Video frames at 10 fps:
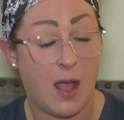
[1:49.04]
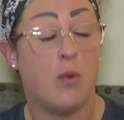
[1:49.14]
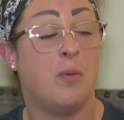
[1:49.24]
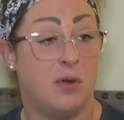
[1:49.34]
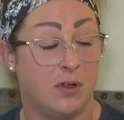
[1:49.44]
I
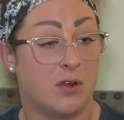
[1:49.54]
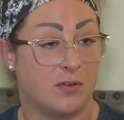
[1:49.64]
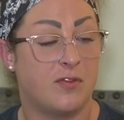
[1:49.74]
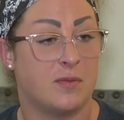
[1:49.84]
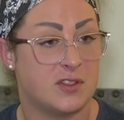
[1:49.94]
will pull her
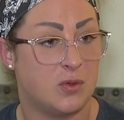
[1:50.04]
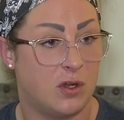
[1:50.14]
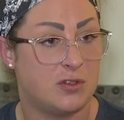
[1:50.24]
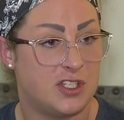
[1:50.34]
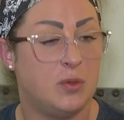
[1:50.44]
from
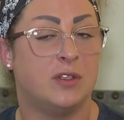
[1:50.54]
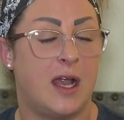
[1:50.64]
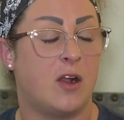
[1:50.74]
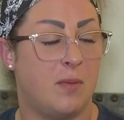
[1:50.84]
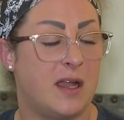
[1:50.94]
school. She will
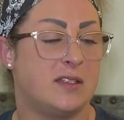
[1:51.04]
not go back